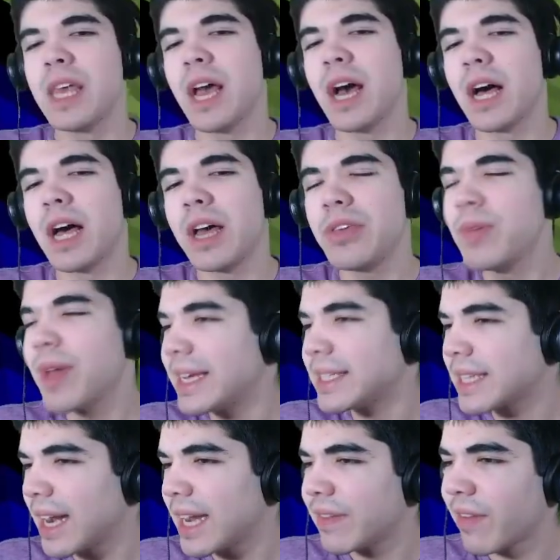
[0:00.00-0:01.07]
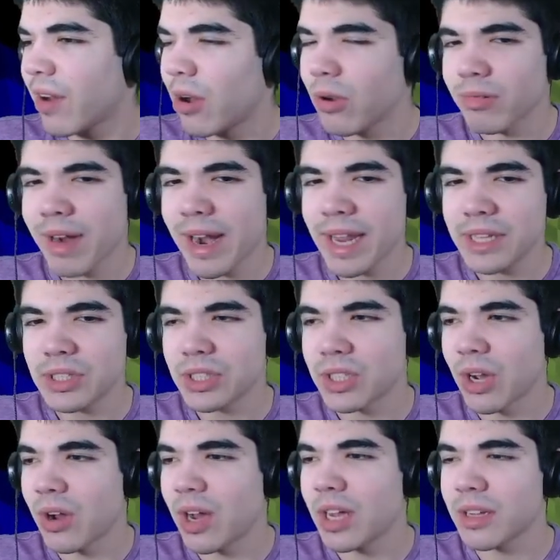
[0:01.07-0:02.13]
Uh, you guys kind of already
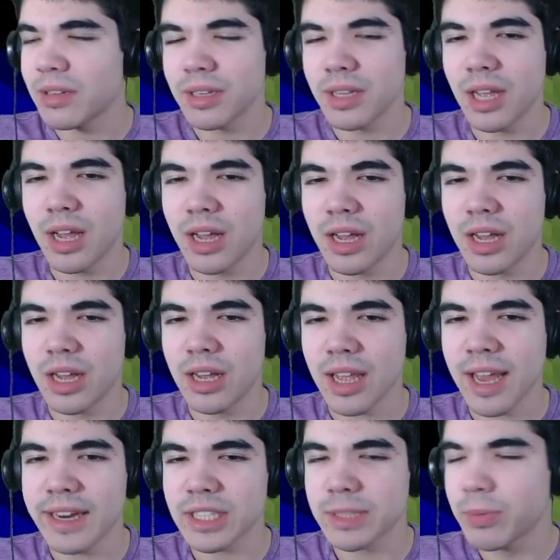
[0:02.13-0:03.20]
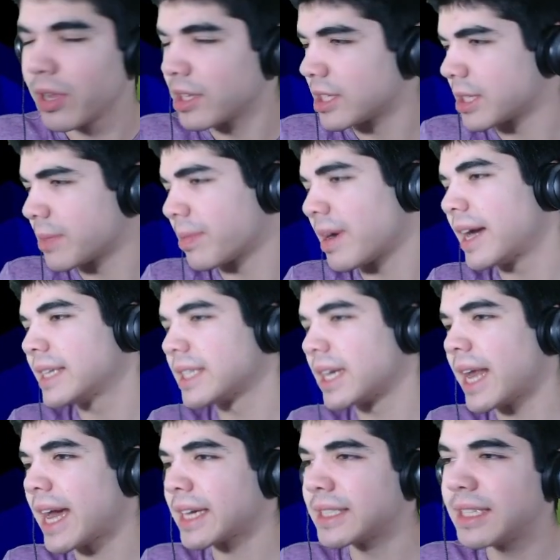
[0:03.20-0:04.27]
saw, uh, kind of spoiled the surprise
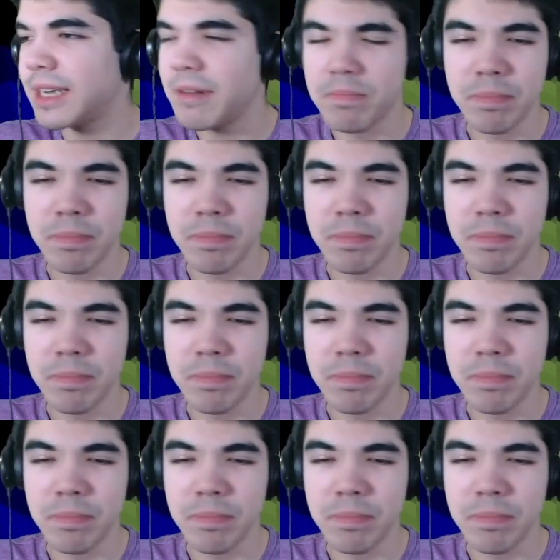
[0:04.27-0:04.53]
on accident,